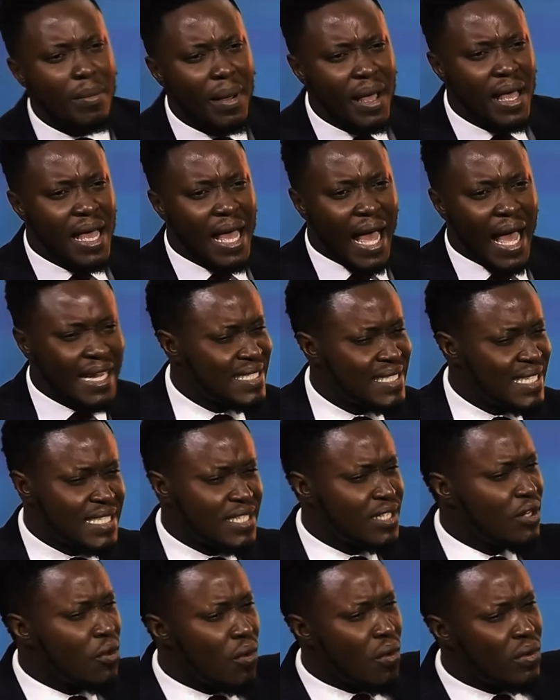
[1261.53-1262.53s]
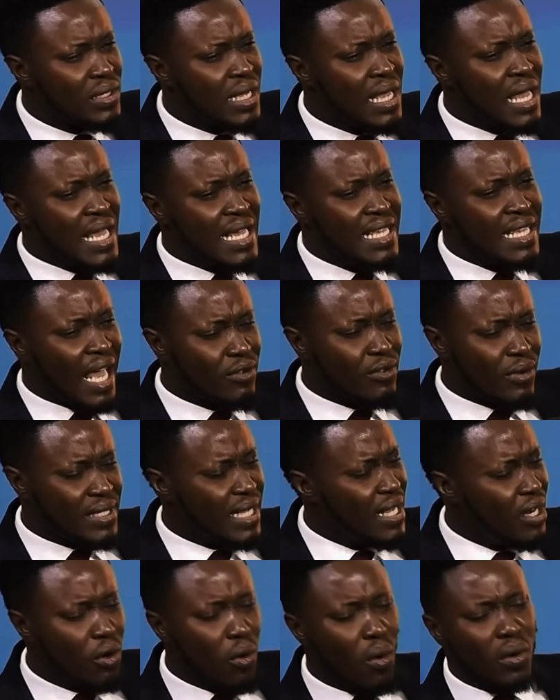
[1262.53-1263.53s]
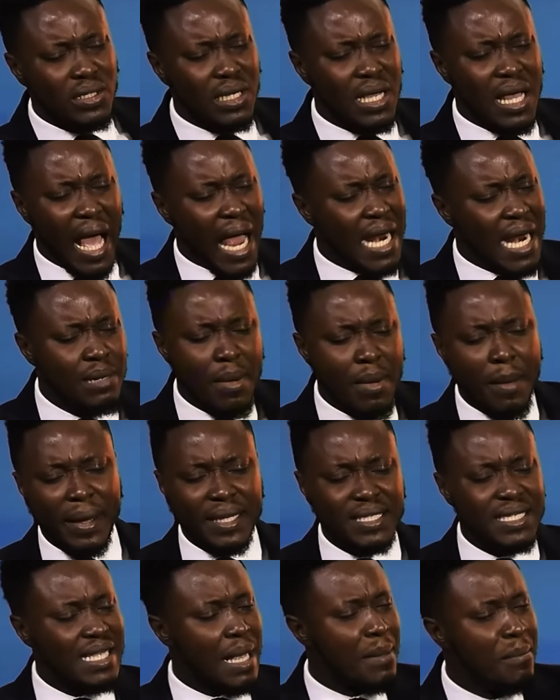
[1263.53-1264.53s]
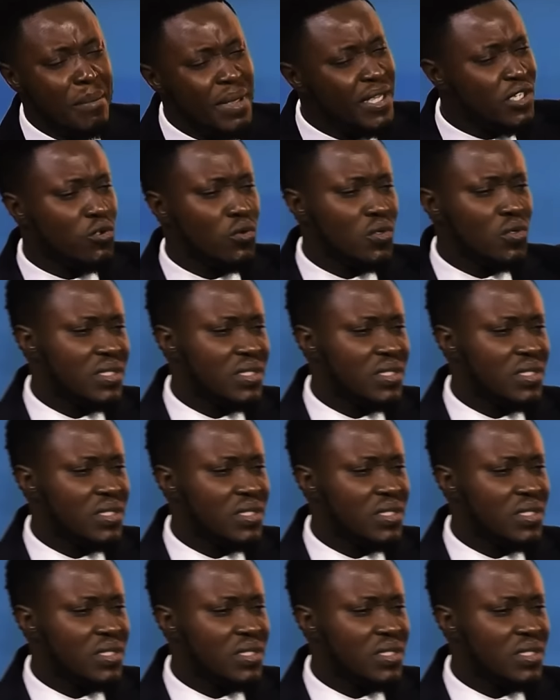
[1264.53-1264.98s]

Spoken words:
And he says, Lord, and you're saying, Lord, I remember. And he says, I miss those